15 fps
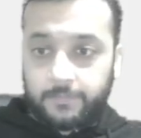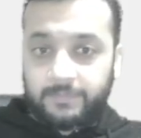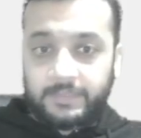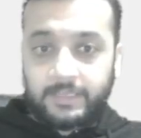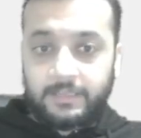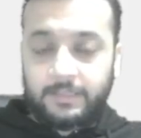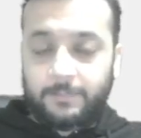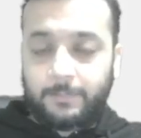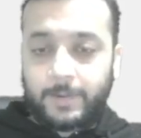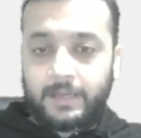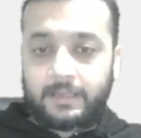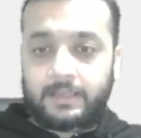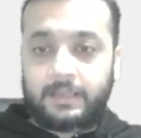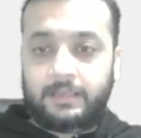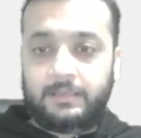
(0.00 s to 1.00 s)
Then the
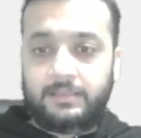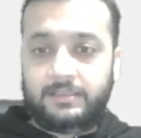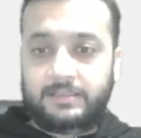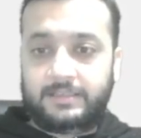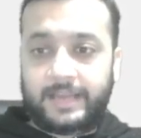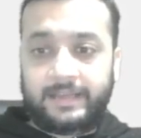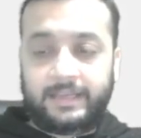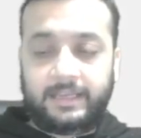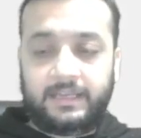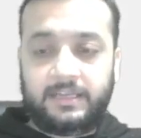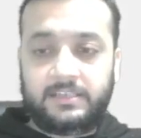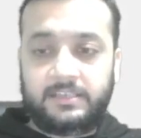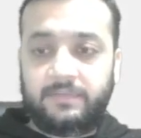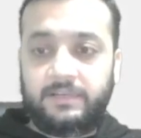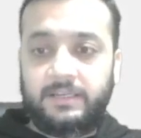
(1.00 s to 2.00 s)
particle kinetic
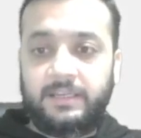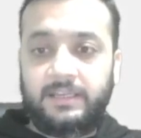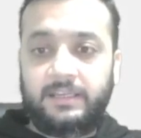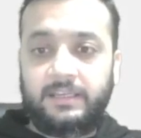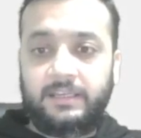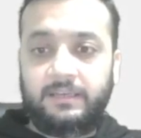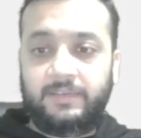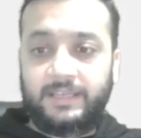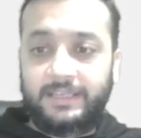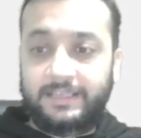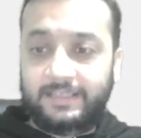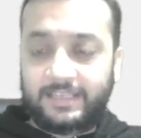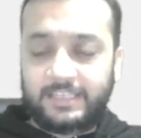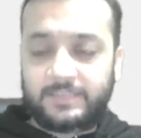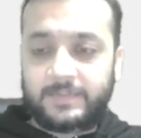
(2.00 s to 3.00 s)
energy will
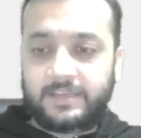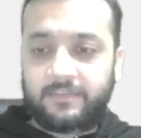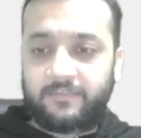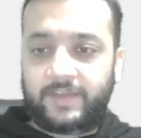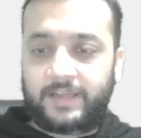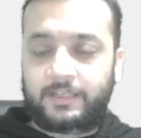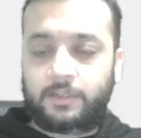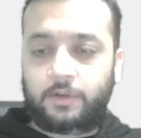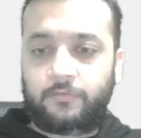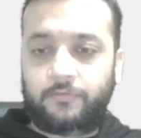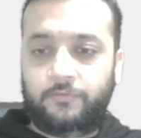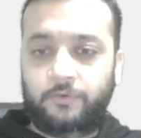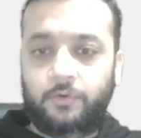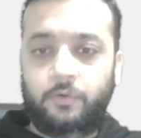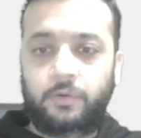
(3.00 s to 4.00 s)
increase by a factor
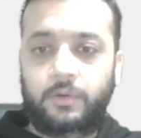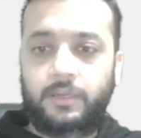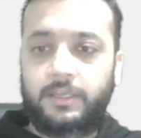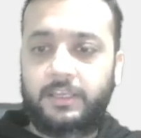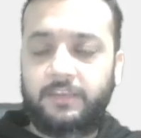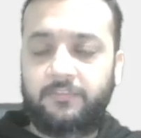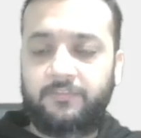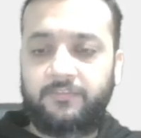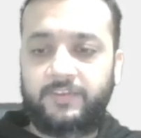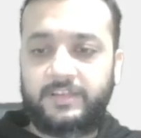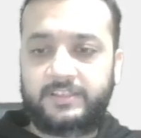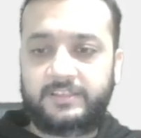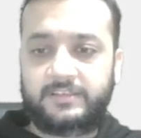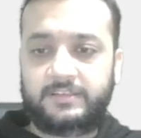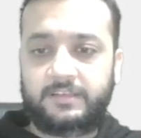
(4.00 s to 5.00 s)
of 4 if
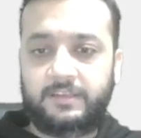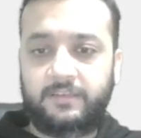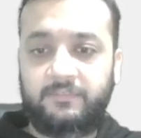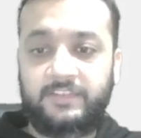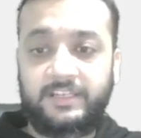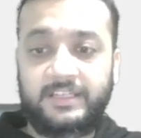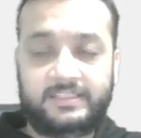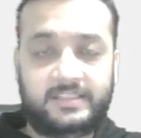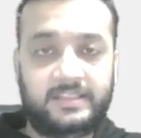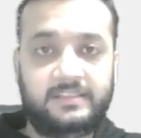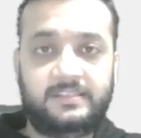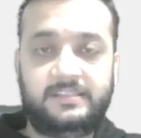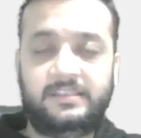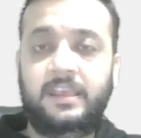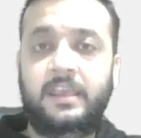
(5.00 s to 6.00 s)
the
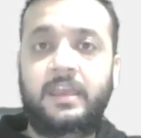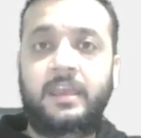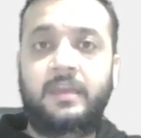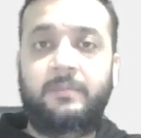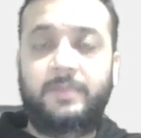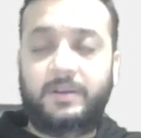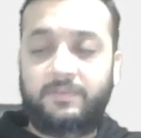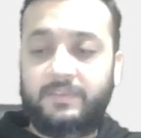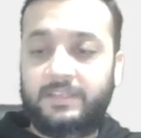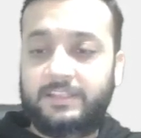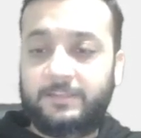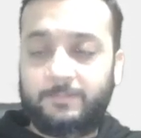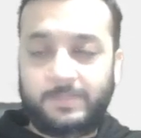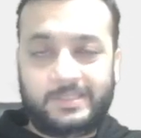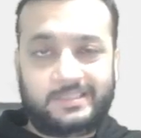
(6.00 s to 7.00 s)
distance between
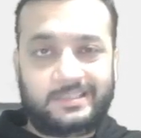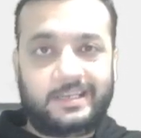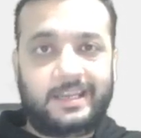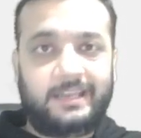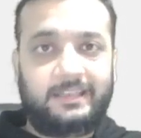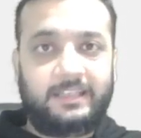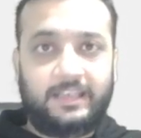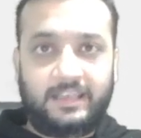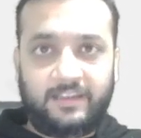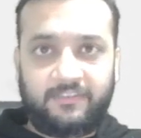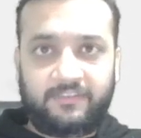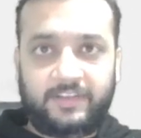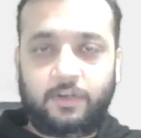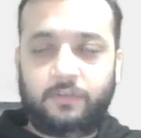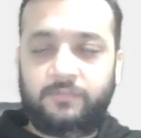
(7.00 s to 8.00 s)
the piston and the
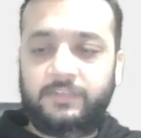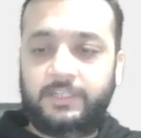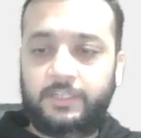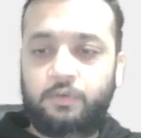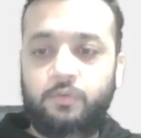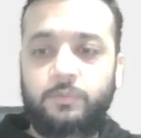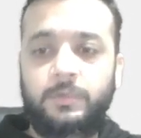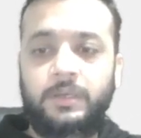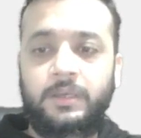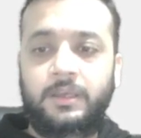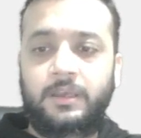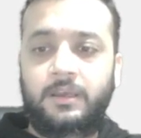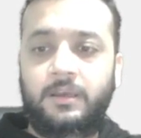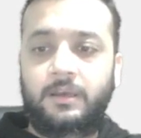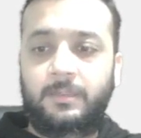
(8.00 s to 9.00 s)
left end of the tube
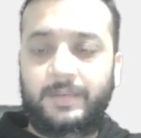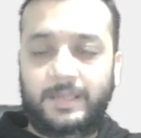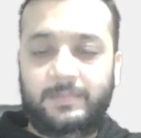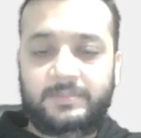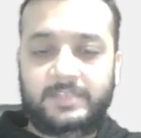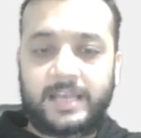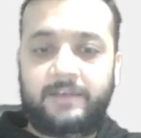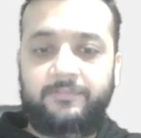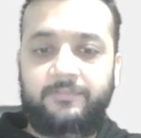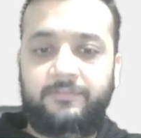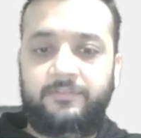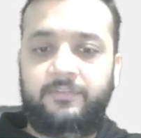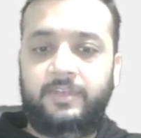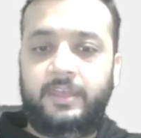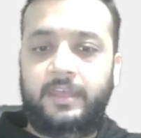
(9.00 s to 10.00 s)
becomes
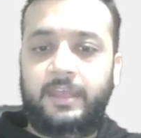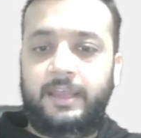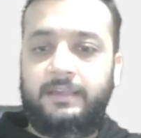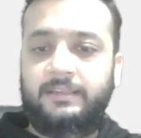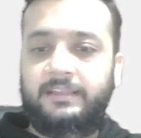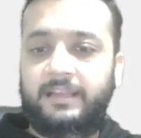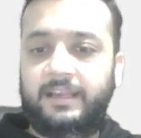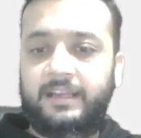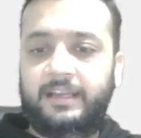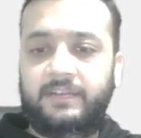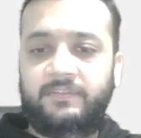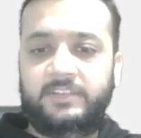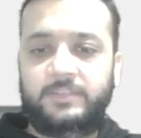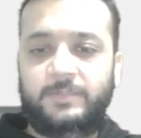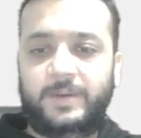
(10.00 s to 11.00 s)
half, and the rate
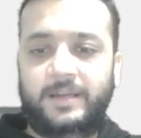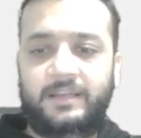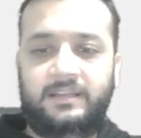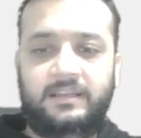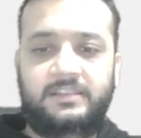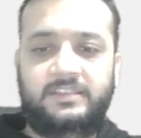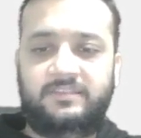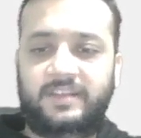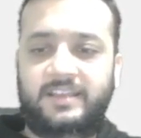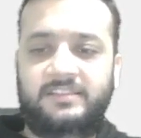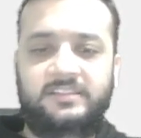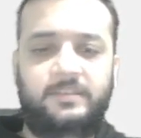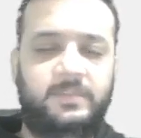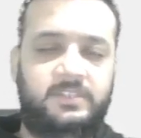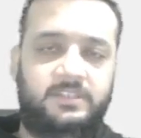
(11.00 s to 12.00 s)
at which particle
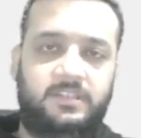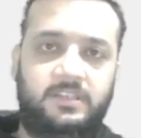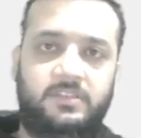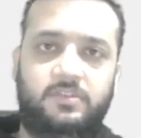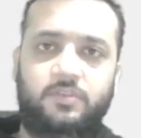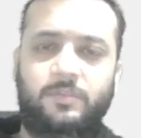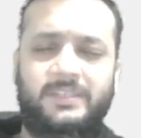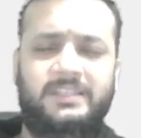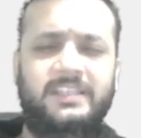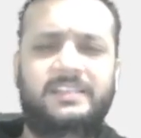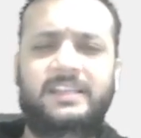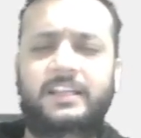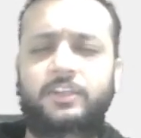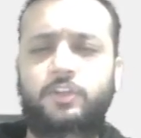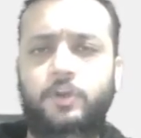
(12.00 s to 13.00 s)
strikes the piston. So
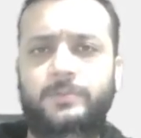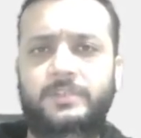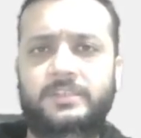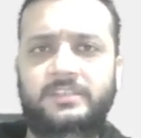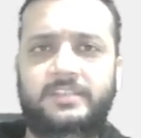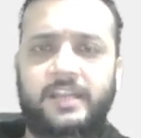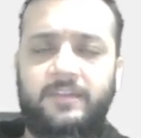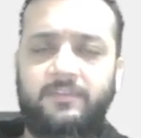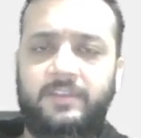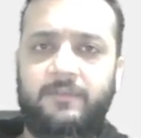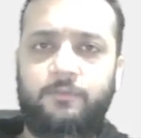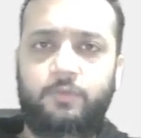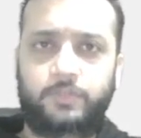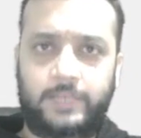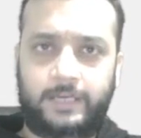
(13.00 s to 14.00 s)
these are the options that we
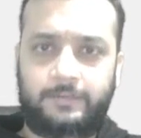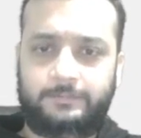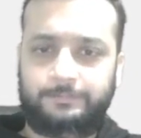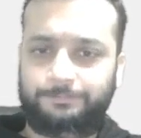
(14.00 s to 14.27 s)
have to check.